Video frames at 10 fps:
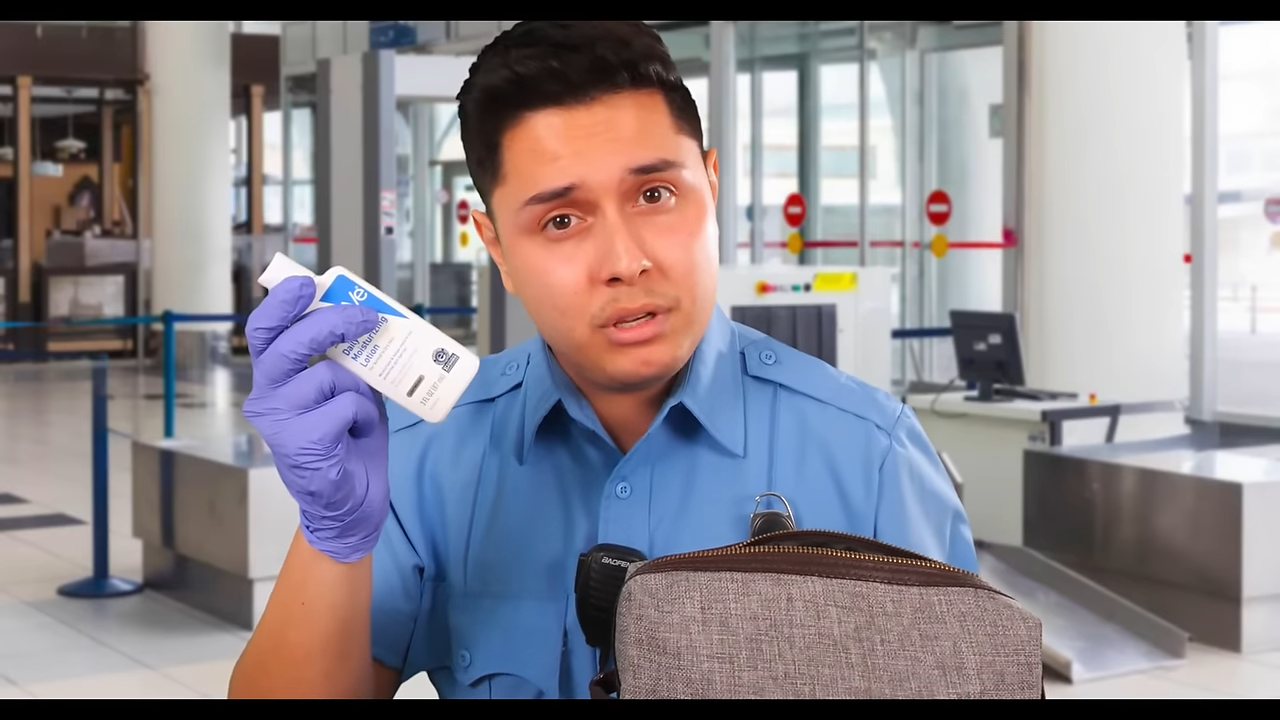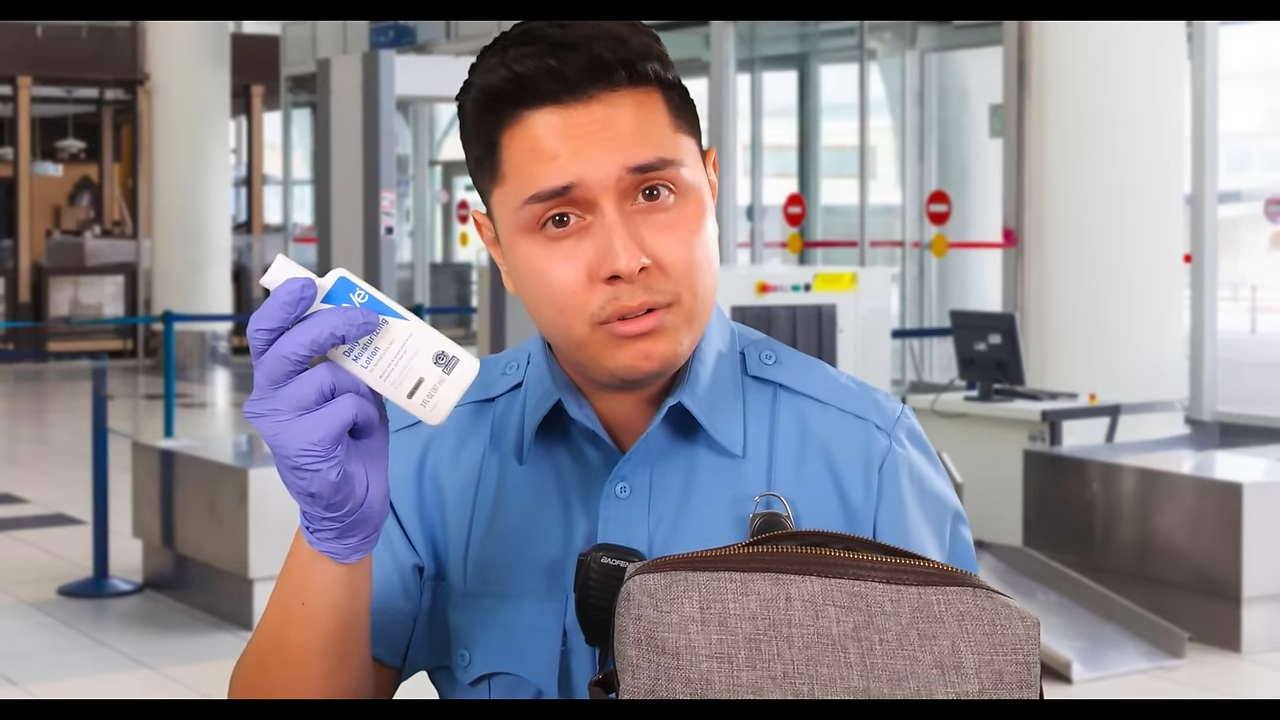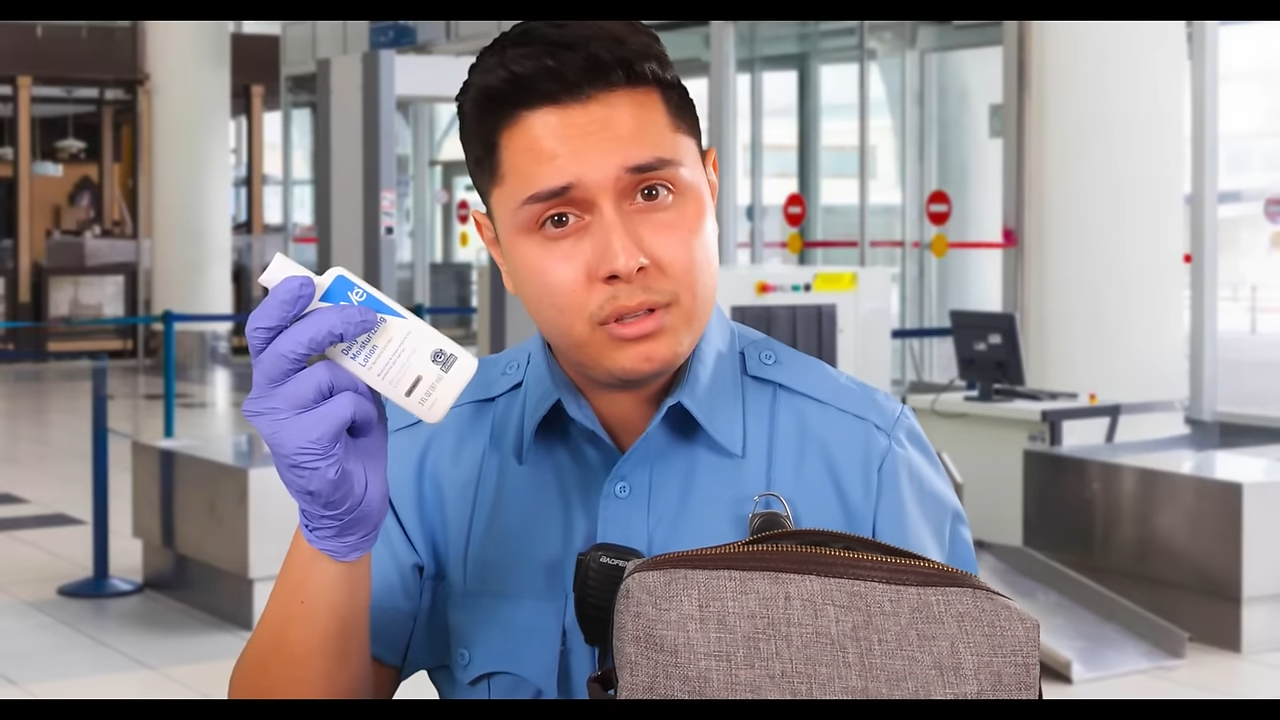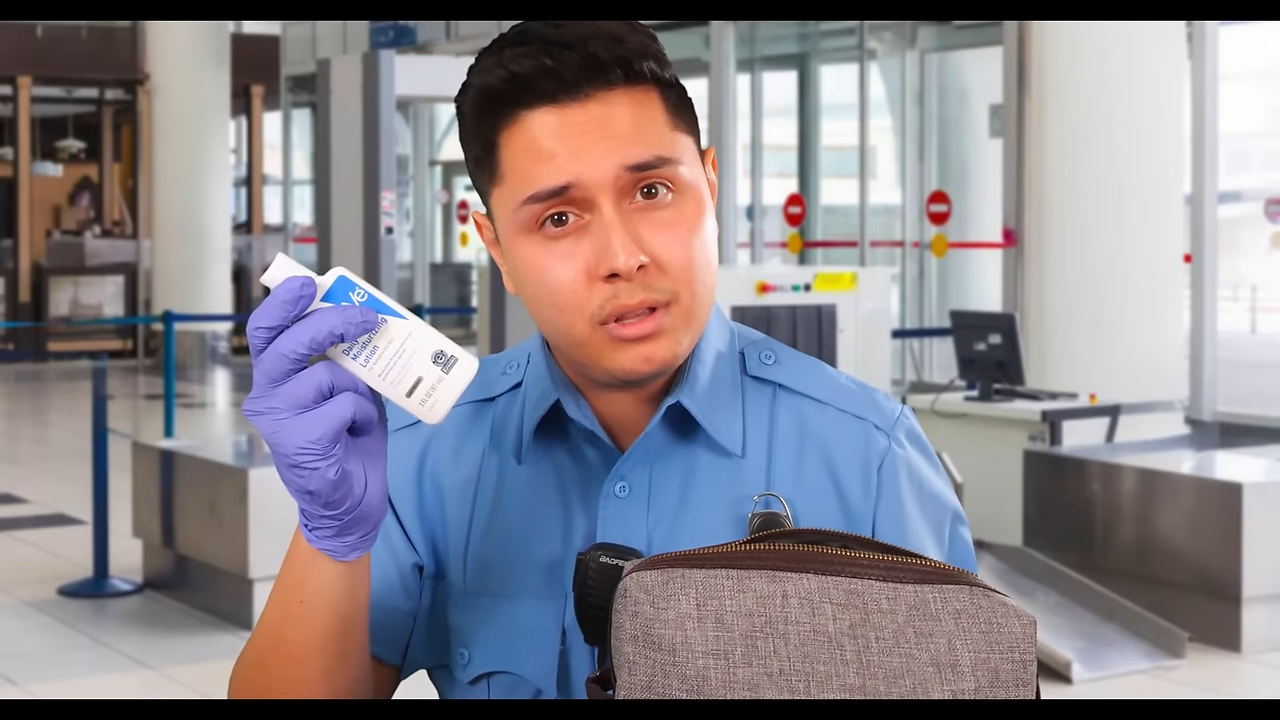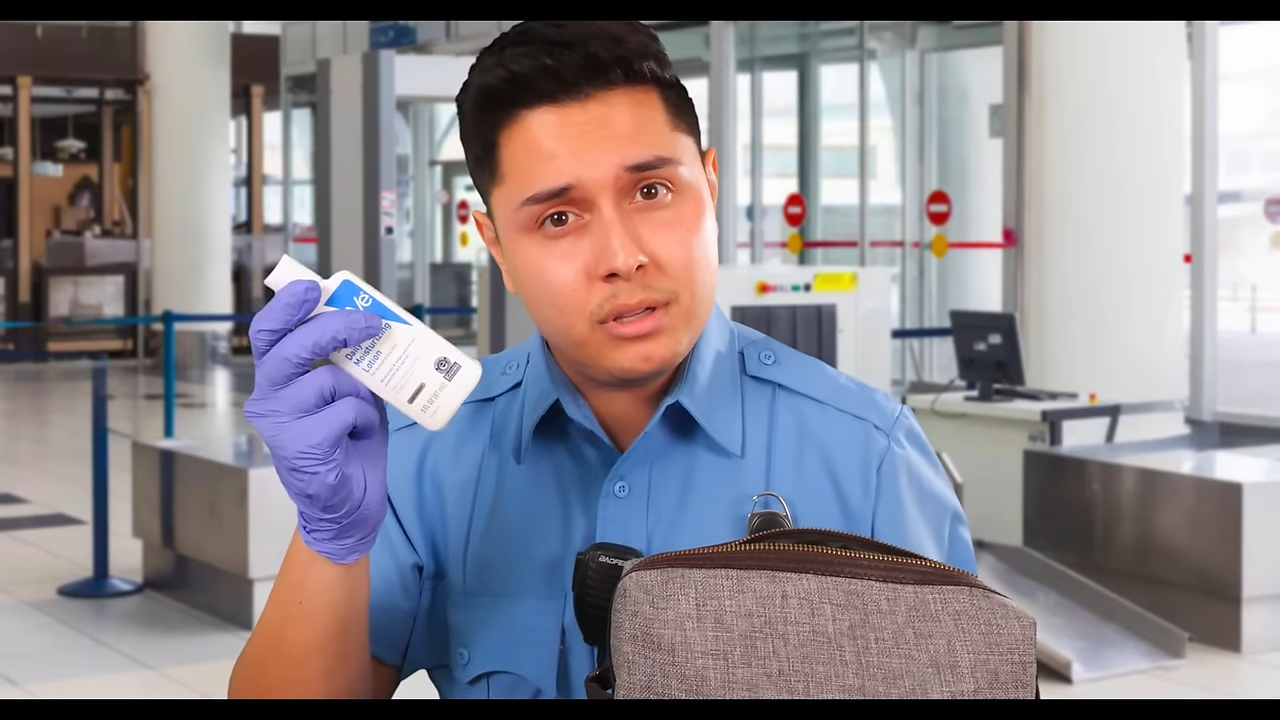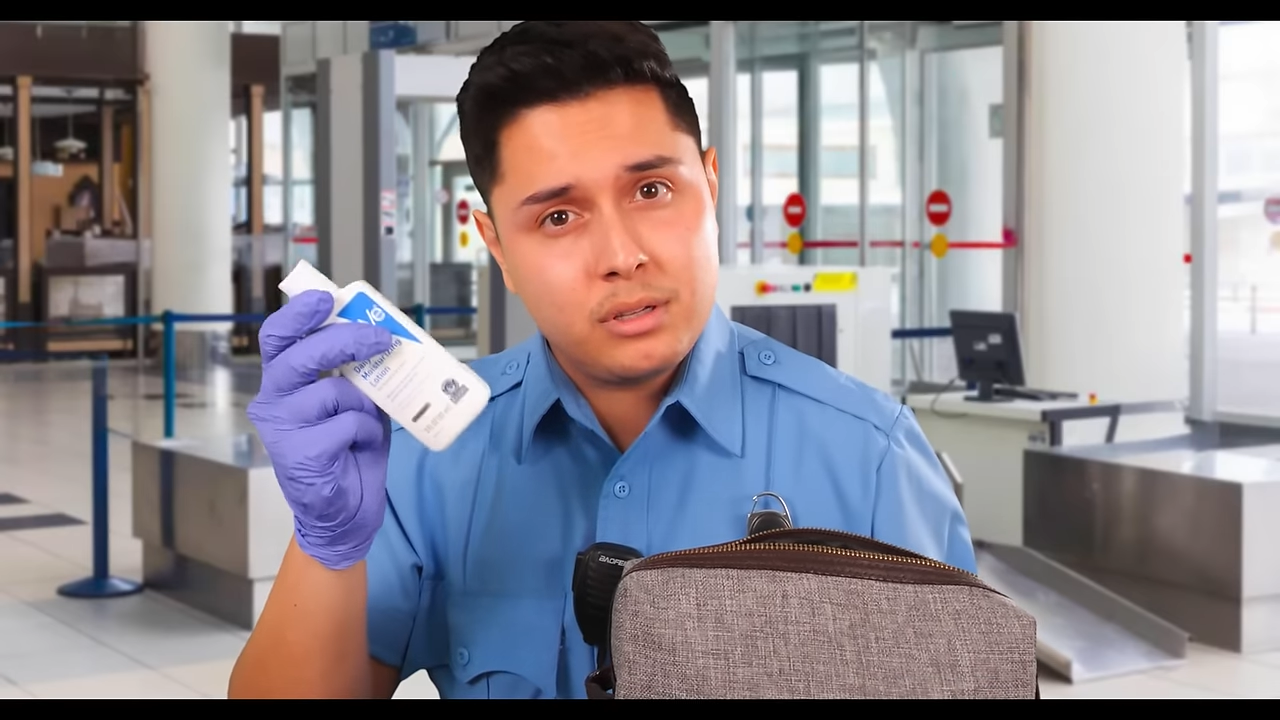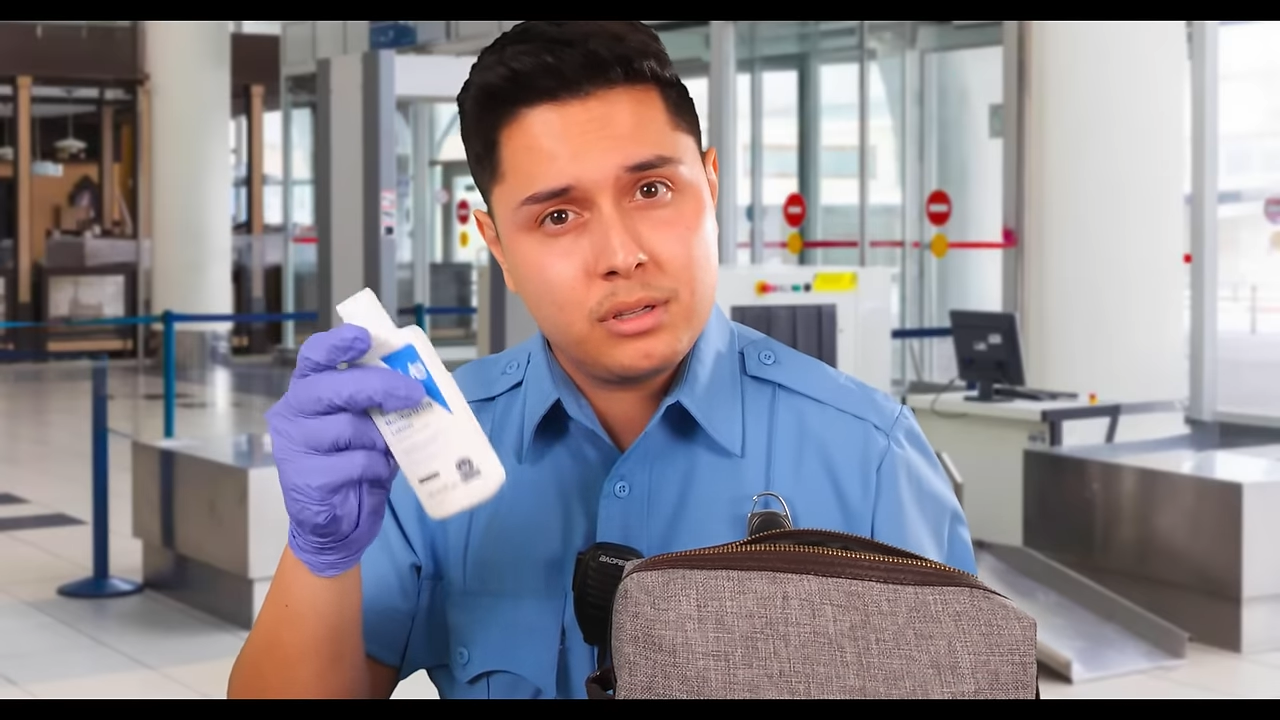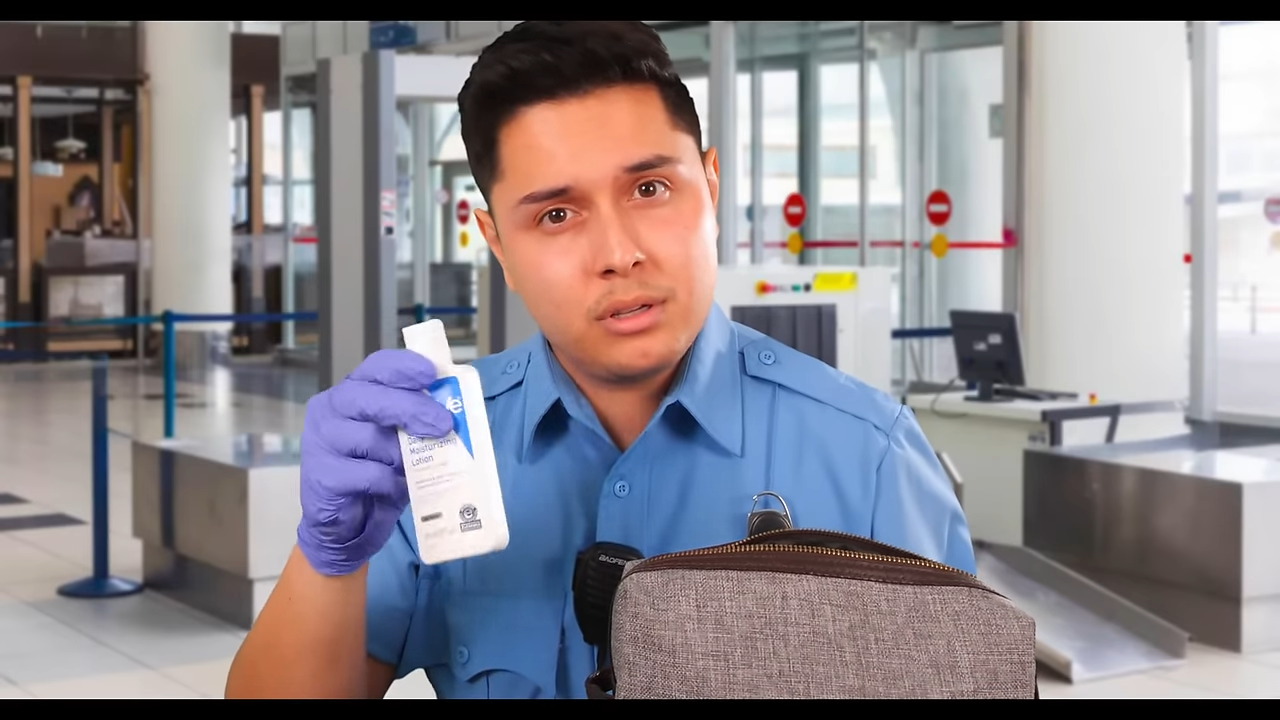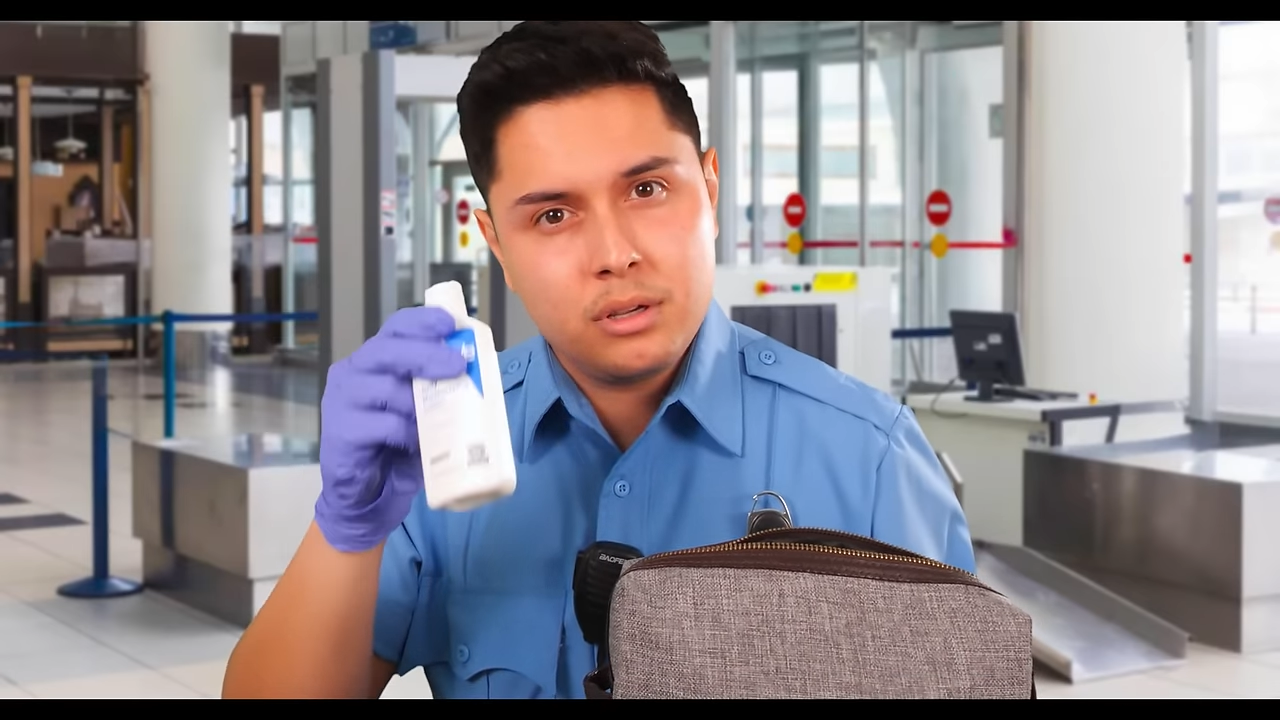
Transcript: using this,